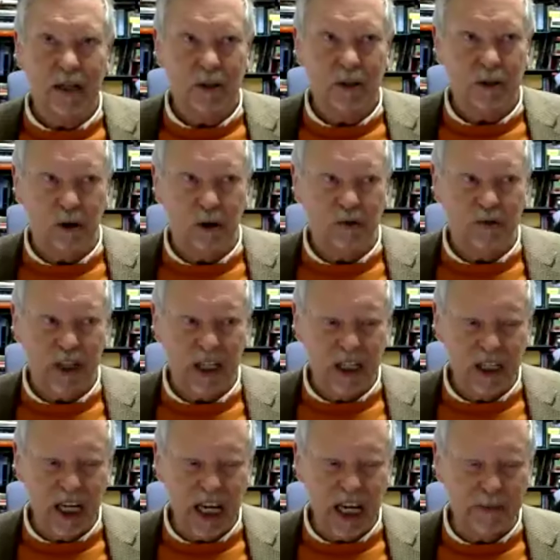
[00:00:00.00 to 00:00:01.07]
sort of
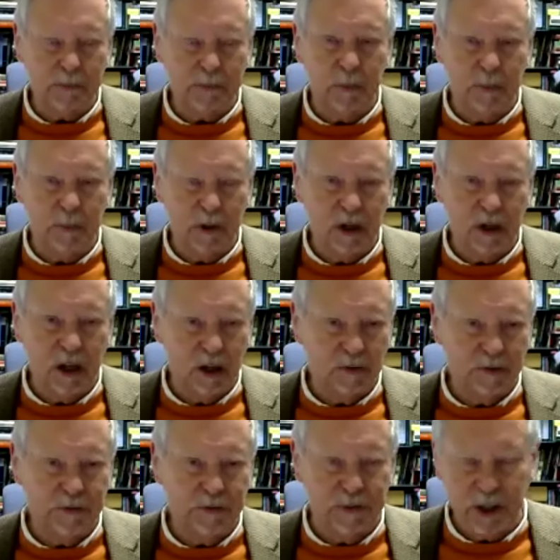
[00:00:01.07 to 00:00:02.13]
incapable of
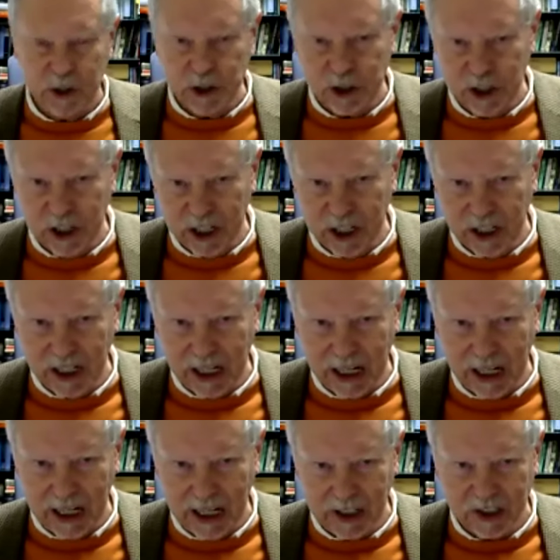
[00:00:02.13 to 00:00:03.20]
functioning
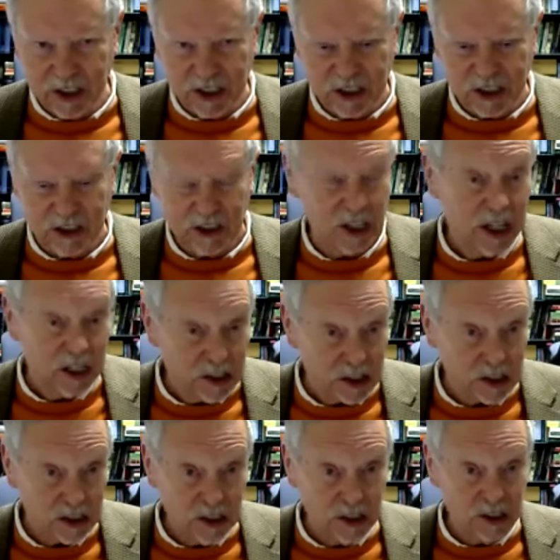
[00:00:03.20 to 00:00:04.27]
as
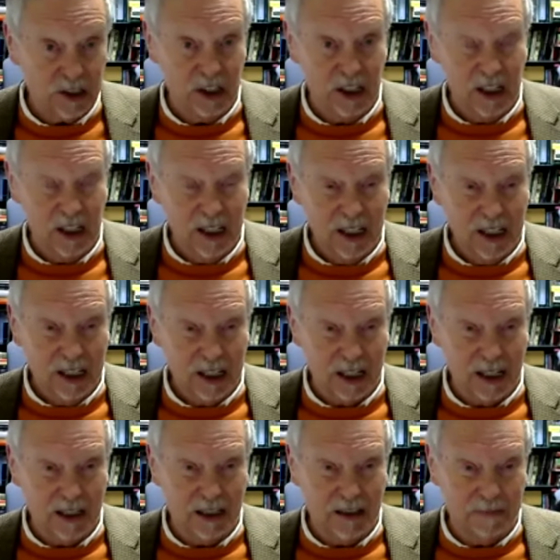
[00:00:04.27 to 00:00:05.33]
citizens,
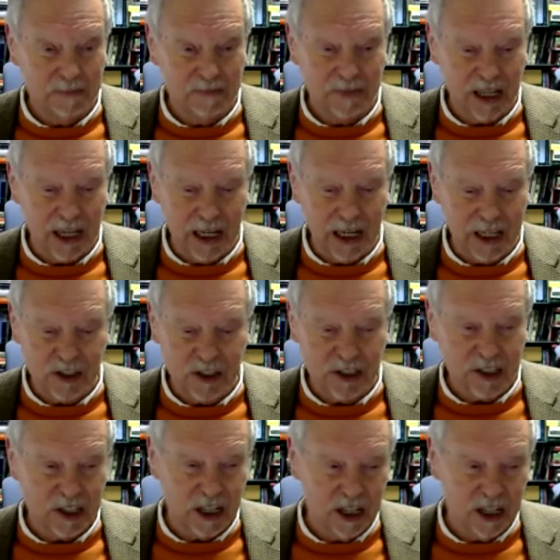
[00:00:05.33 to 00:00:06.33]
as